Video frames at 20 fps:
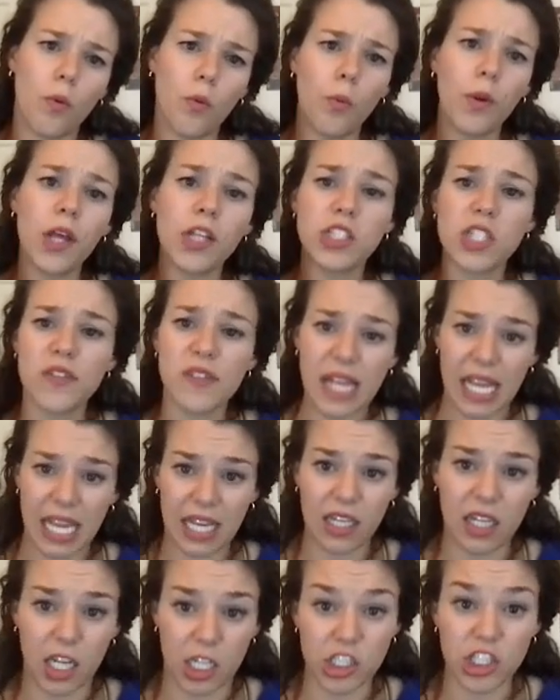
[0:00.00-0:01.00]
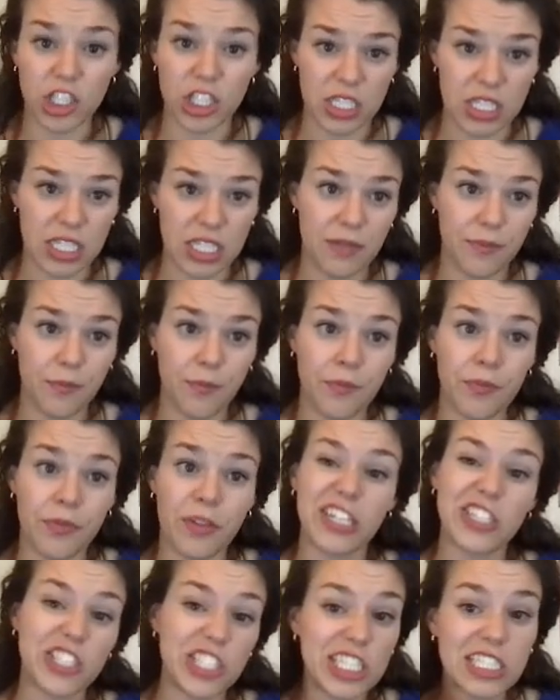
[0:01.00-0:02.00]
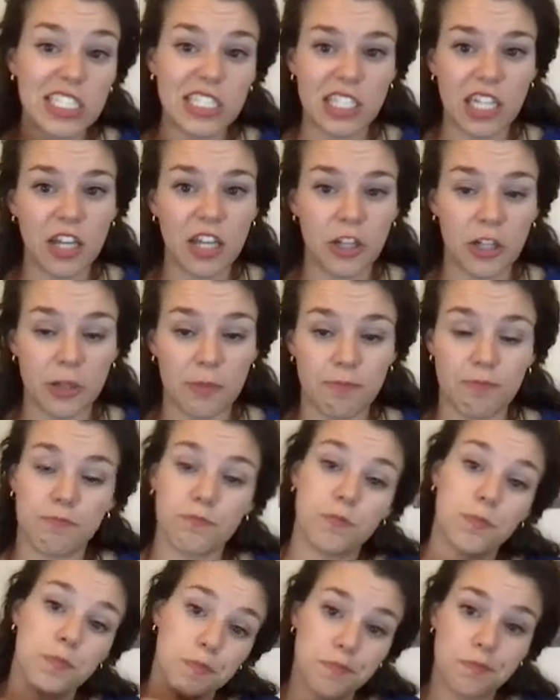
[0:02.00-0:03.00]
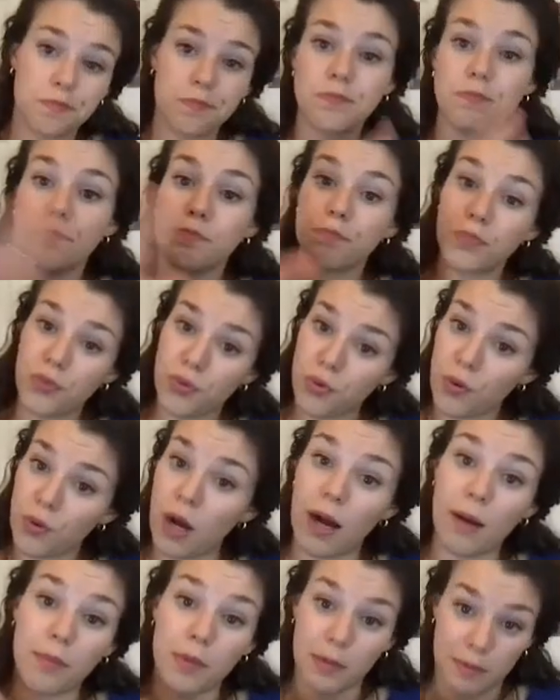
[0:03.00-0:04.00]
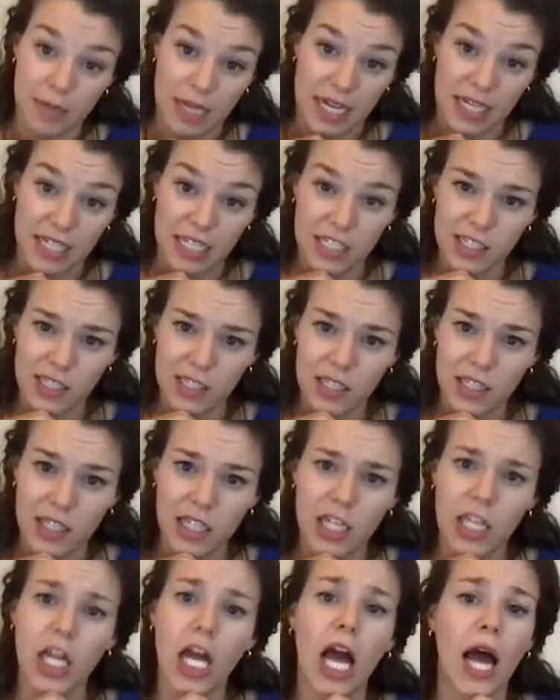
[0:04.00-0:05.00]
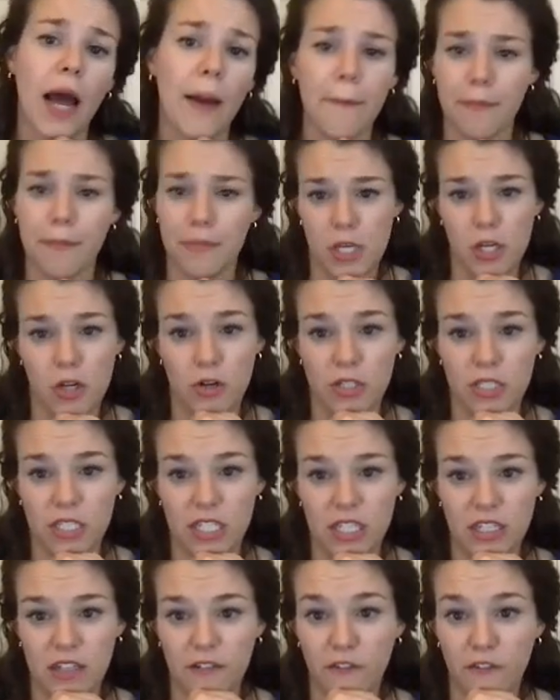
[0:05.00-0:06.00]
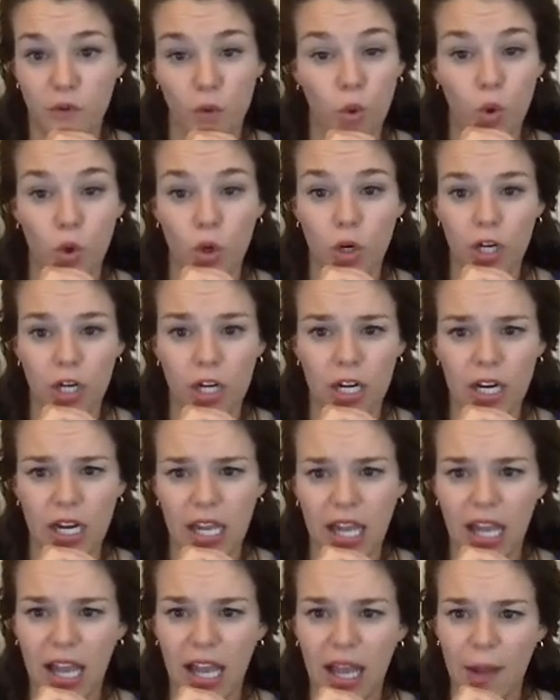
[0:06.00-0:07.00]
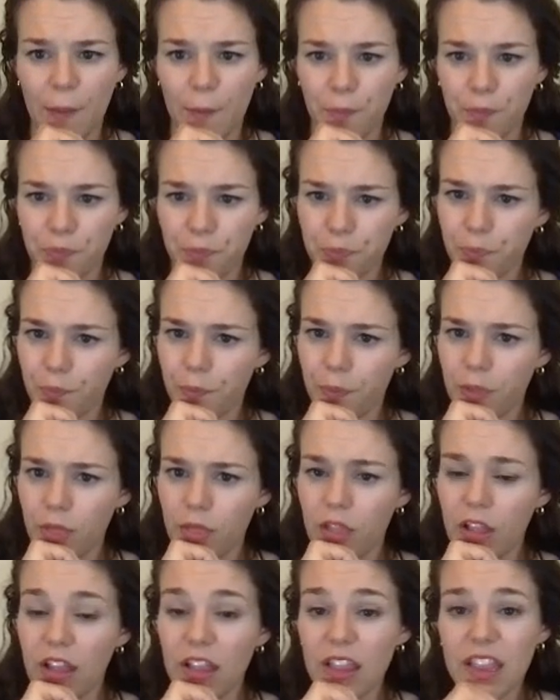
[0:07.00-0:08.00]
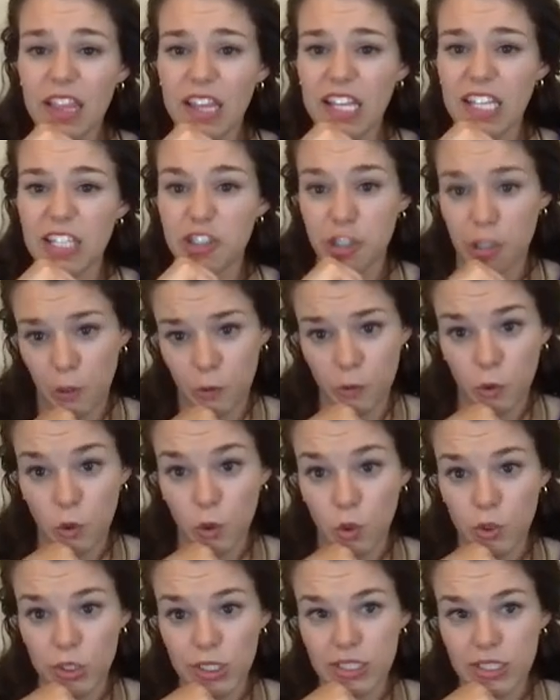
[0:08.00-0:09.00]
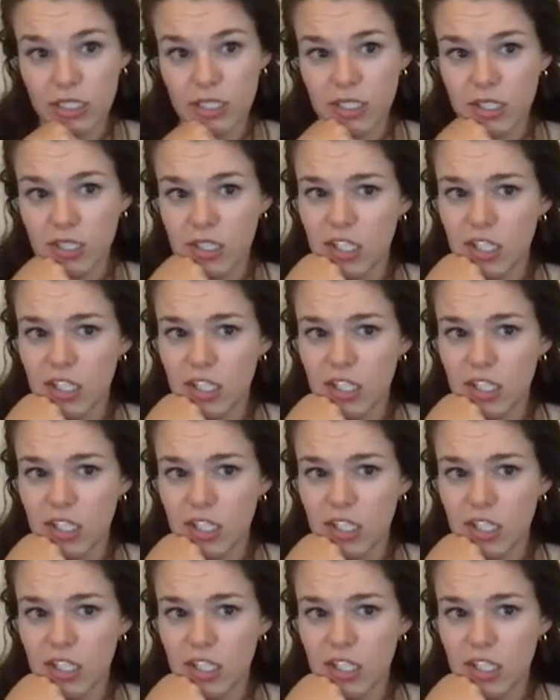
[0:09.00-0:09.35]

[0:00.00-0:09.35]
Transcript: we also have Anne Hutchinson. She's another problematic um, Puritan for um, the general court.